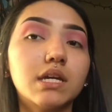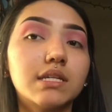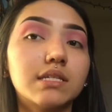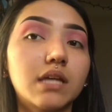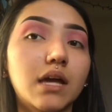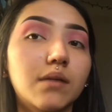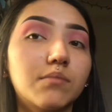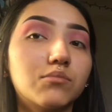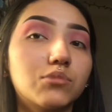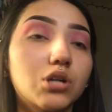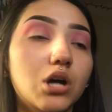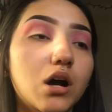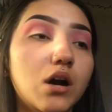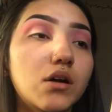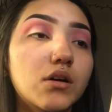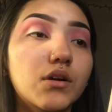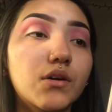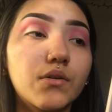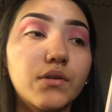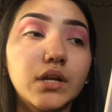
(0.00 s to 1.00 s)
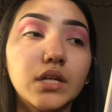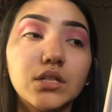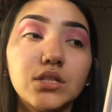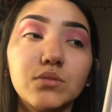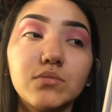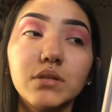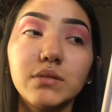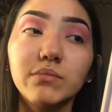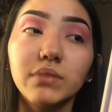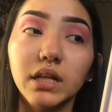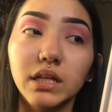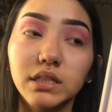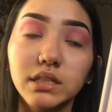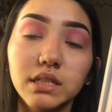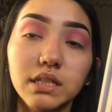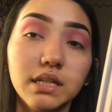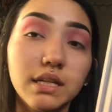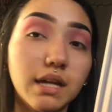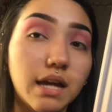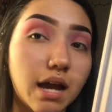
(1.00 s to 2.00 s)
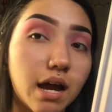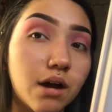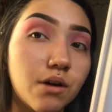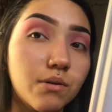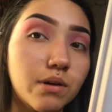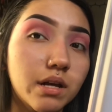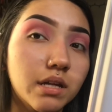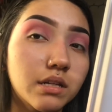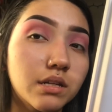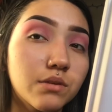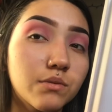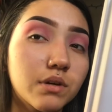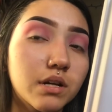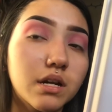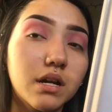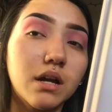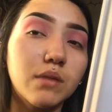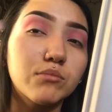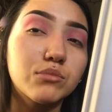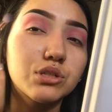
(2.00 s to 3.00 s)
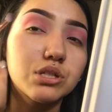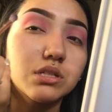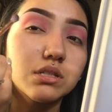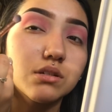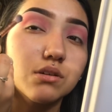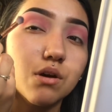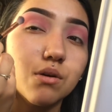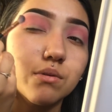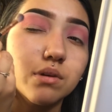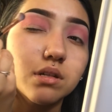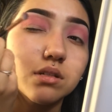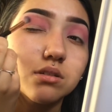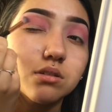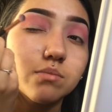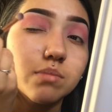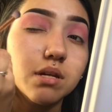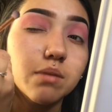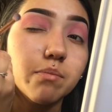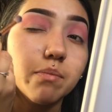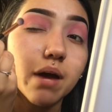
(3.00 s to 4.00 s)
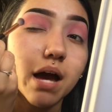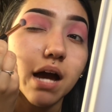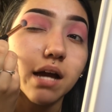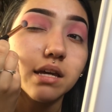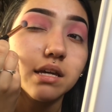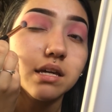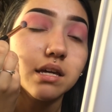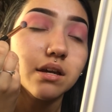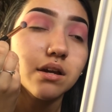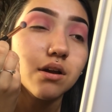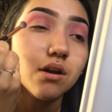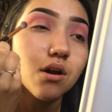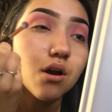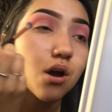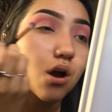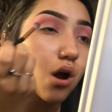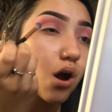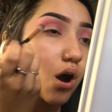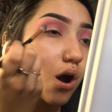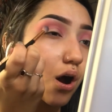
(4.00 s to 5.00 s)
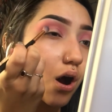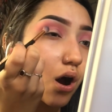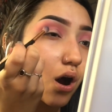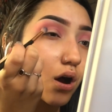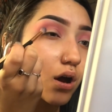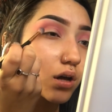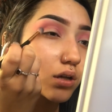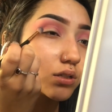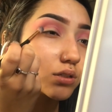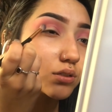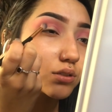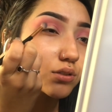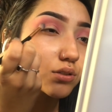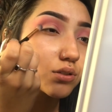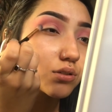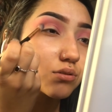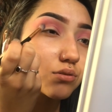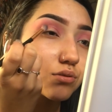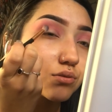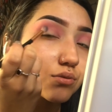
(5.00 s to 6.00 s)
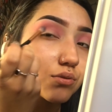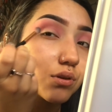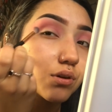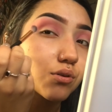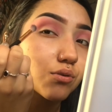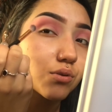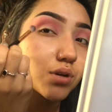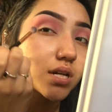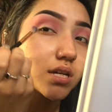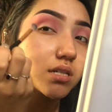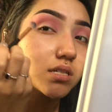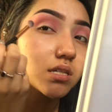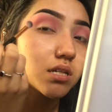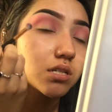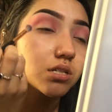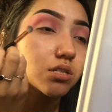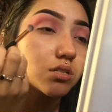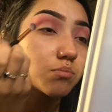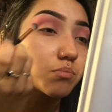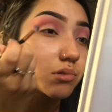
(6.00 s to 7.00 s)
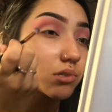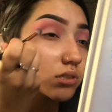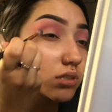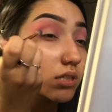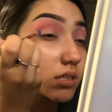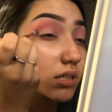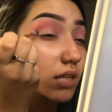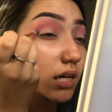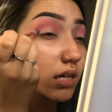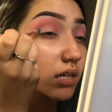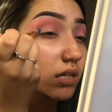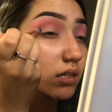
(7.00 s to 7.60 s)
is I'm not going to be blending it out anywhere. I'm just going to be packing onto the crease and just building that